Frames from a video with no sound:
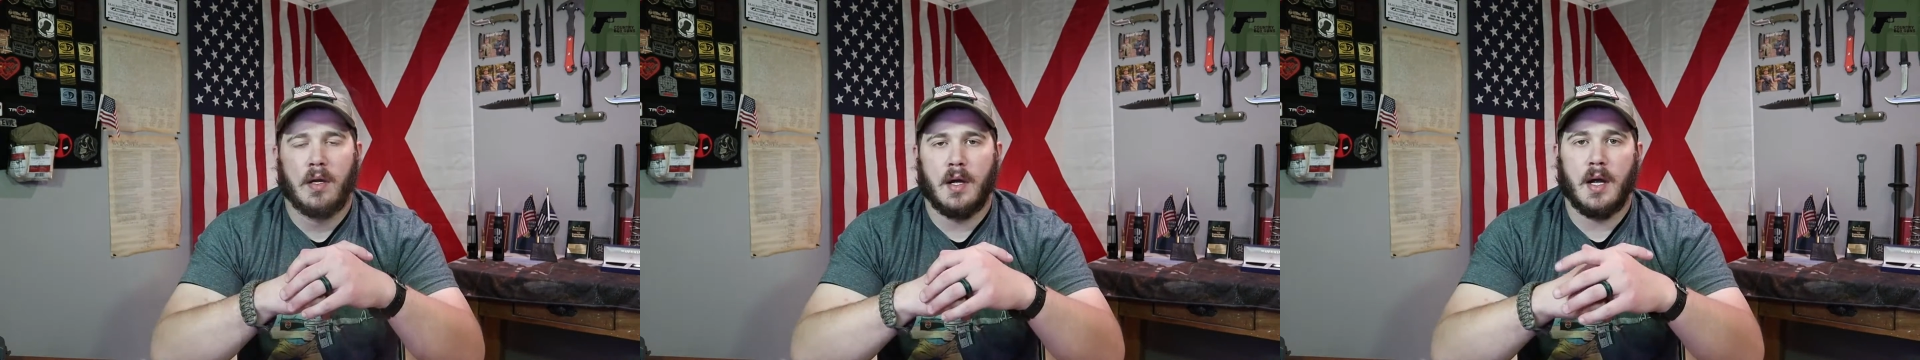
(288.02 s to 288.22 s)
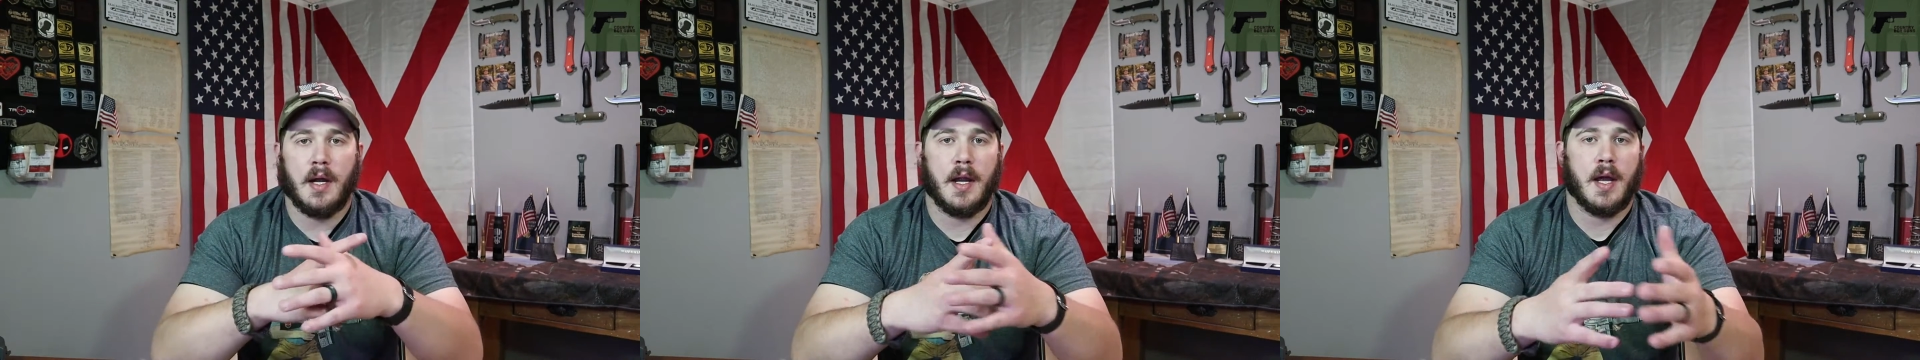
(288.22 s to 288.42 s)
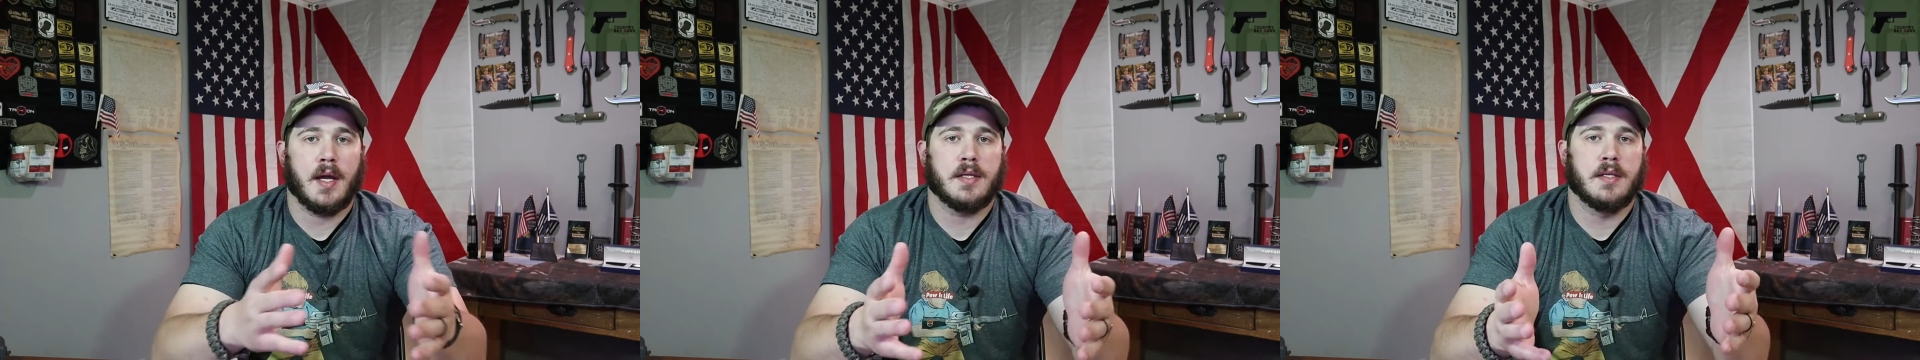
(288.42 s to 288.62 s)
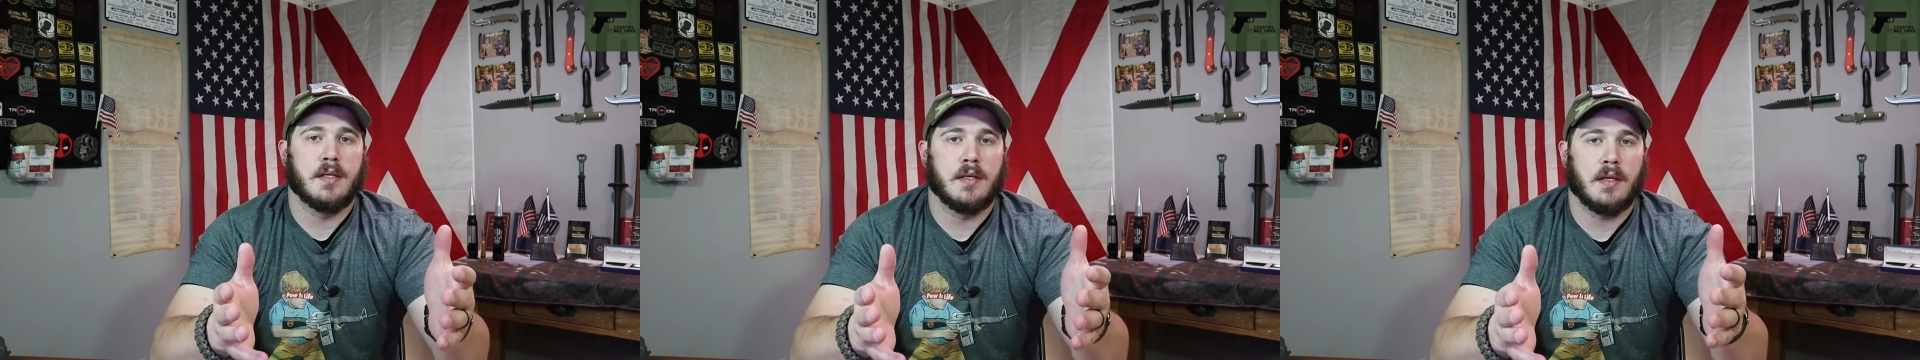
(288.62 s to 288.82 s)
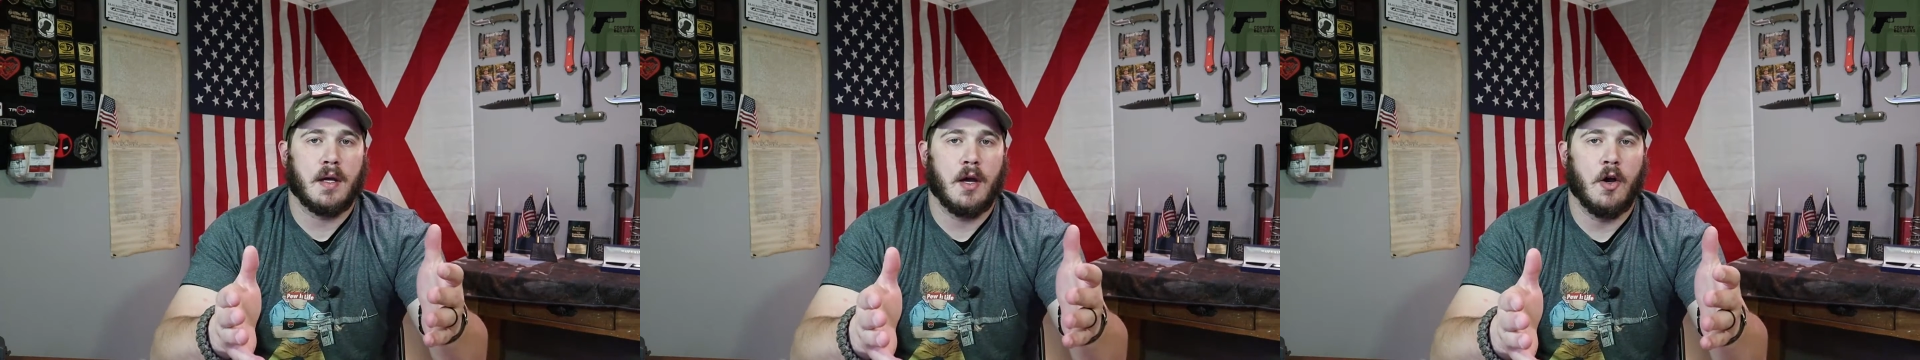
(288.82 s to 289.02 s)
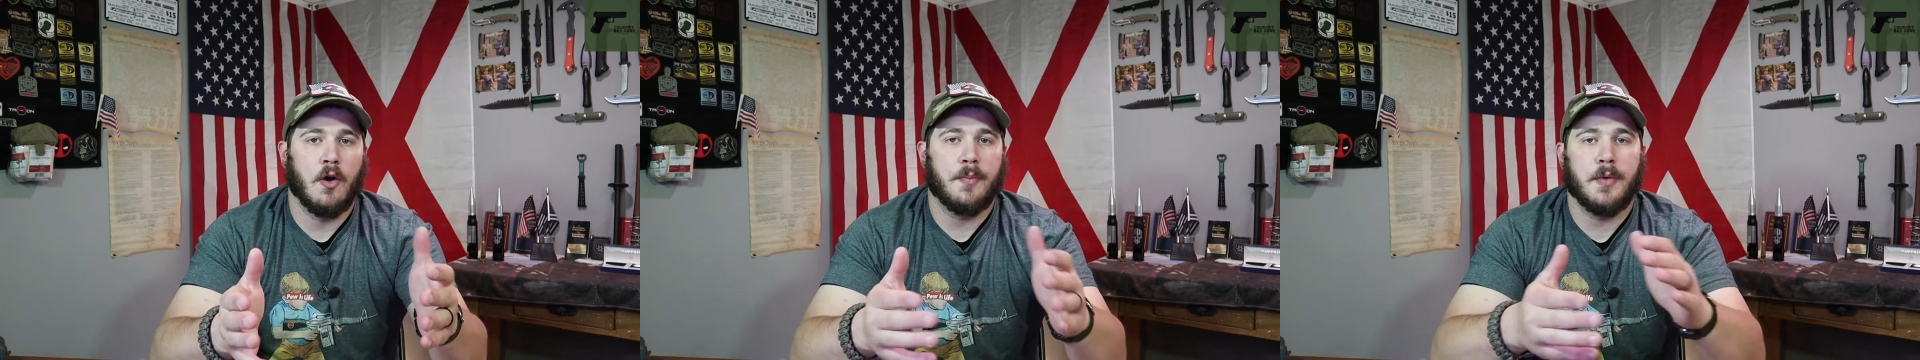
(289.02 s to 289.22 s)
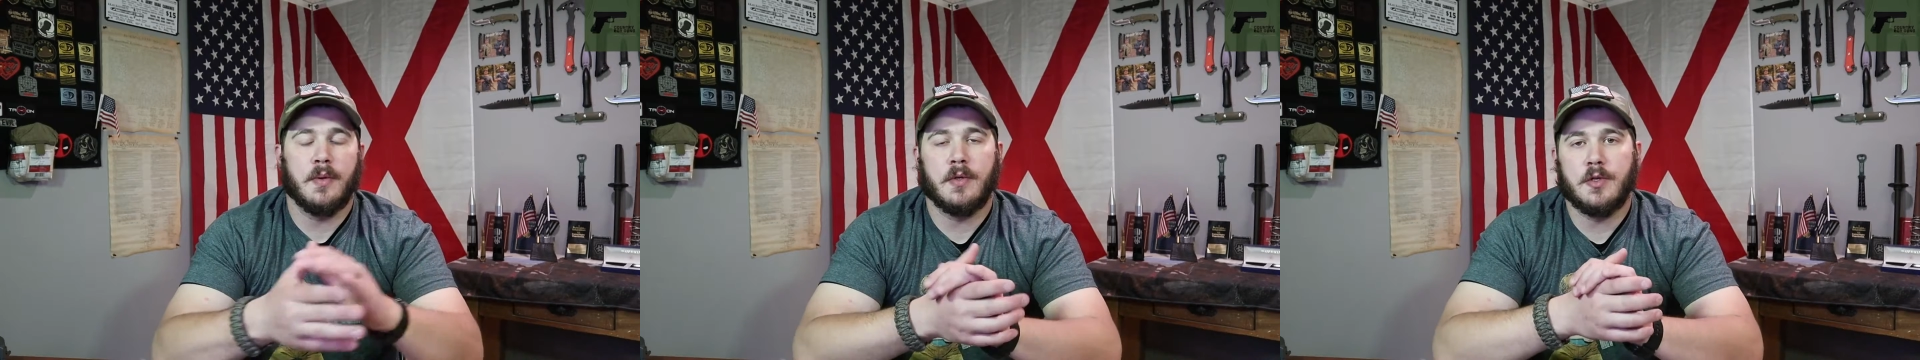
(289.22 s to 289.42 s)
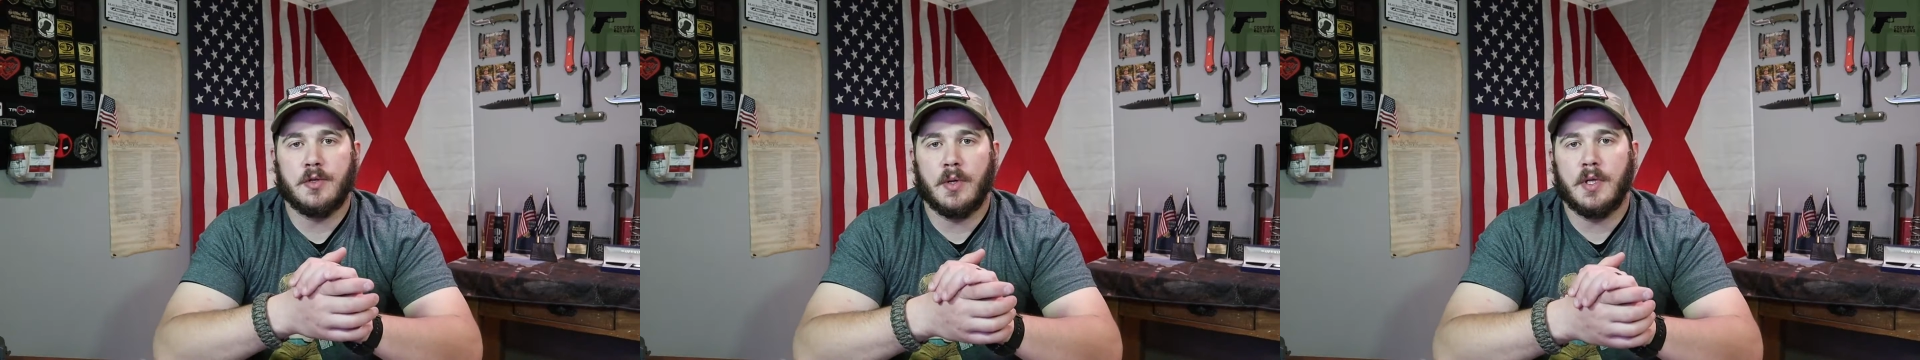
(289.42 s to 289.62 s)
Alright guys, I hope
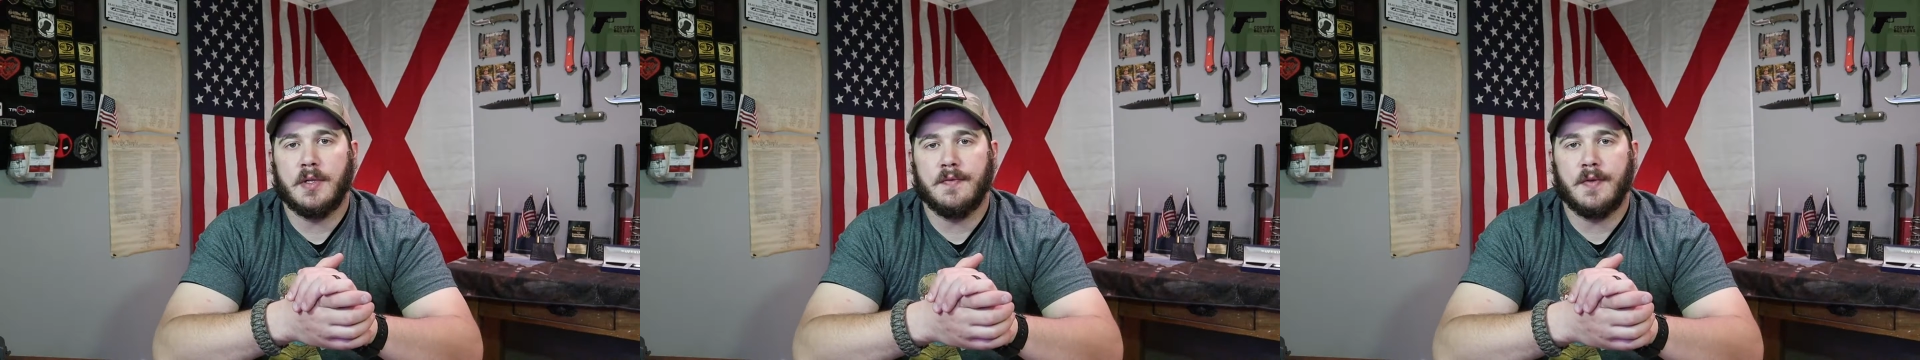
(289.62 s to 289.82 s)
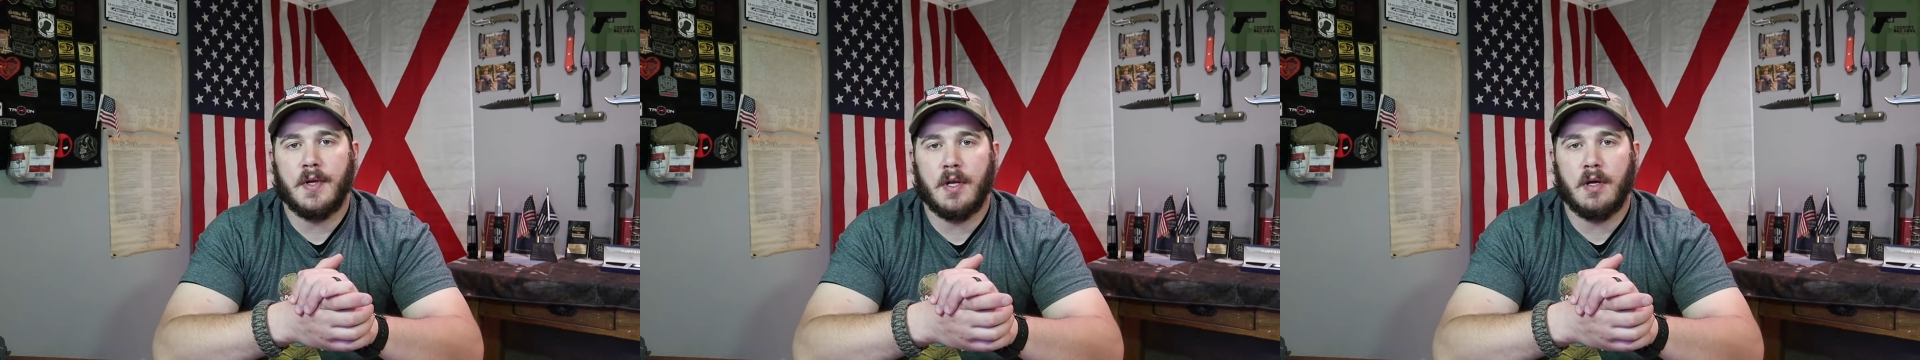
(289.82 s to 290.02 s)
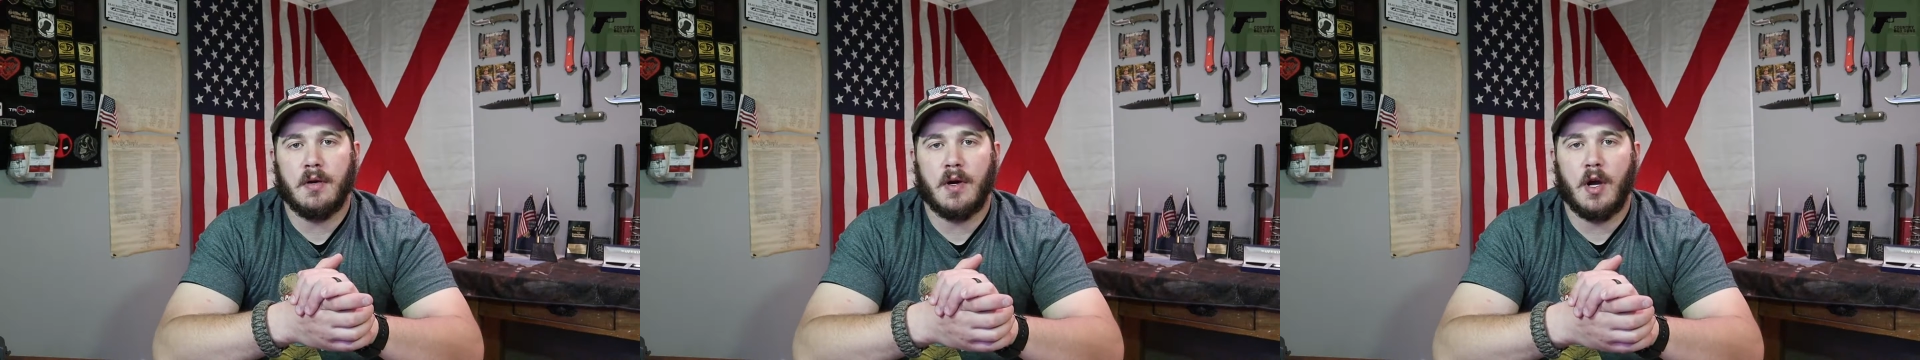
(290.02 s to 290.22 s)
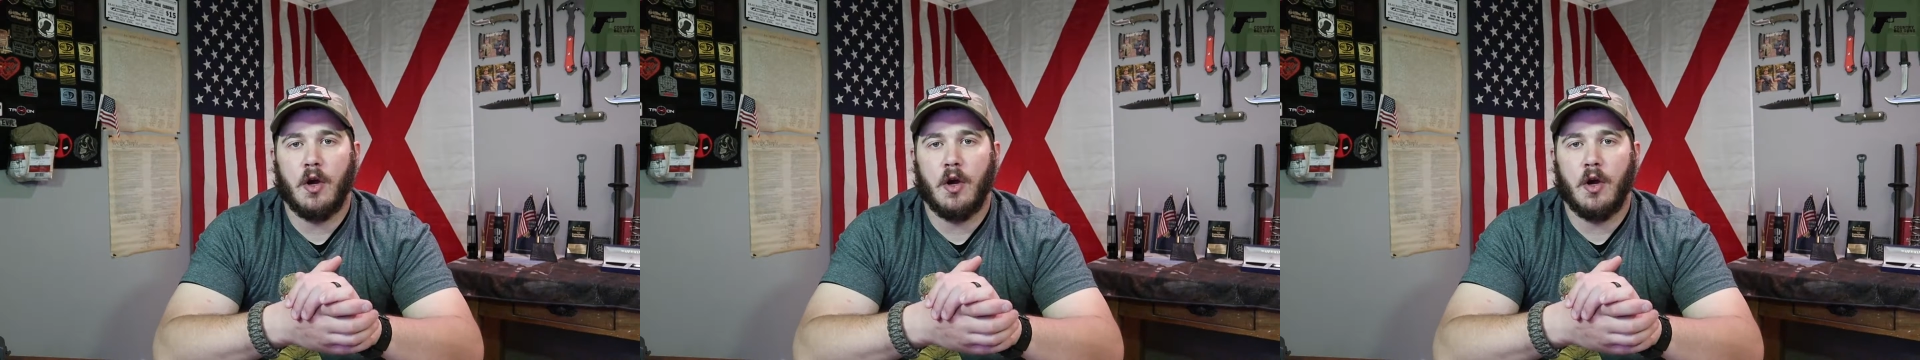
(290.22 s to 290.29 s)
you enjoyed the video.